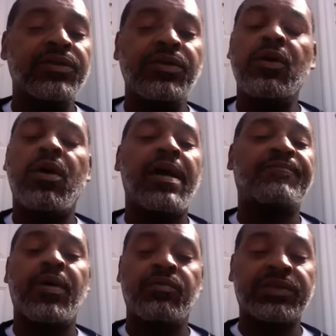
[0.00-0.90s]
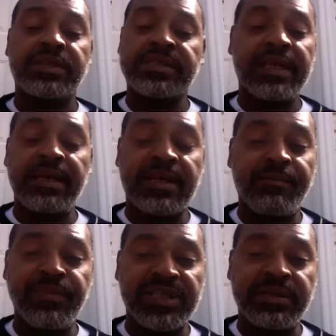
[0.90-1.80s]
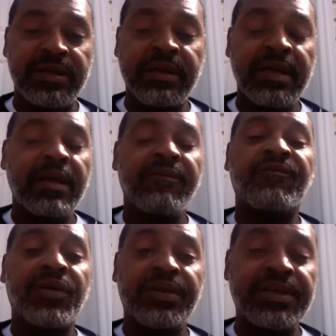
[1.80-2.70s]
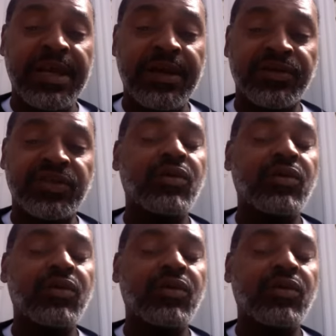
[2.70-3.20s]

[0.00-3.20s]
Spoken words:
I fought with the city commission for years.